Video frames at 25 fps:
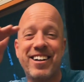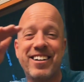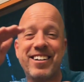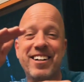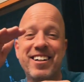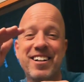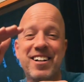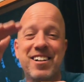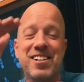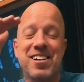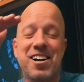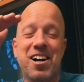
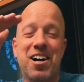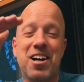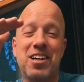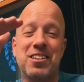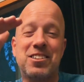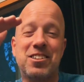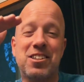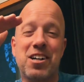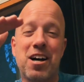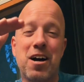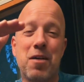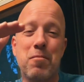had
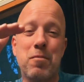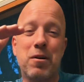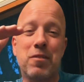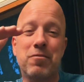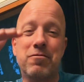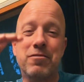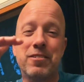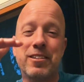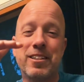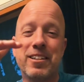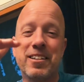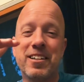a
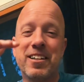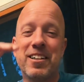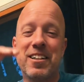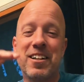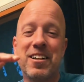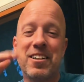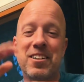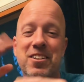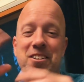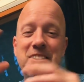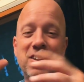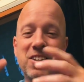tub of
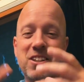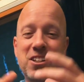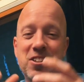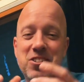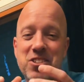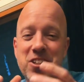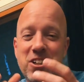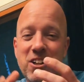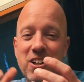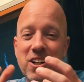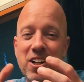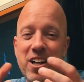
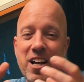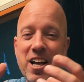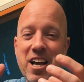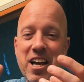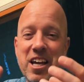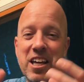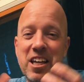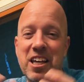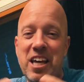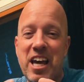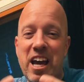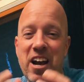these
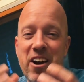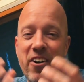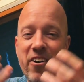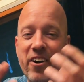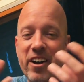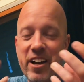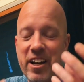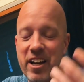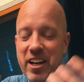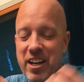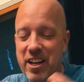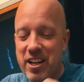little
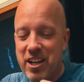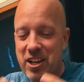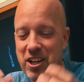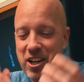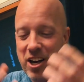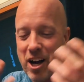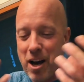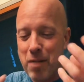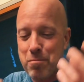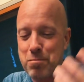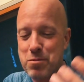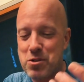Keurig
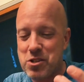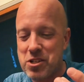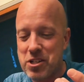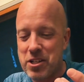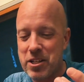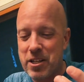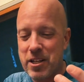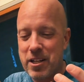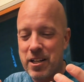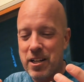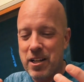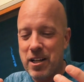
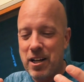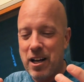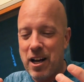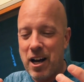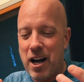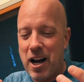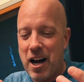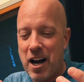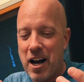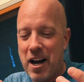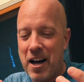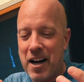cups.
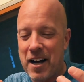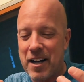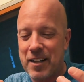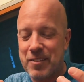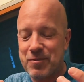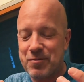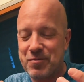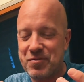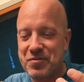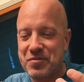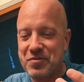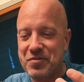
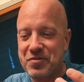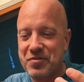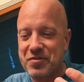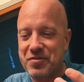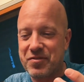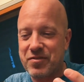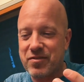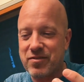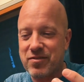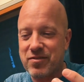Um,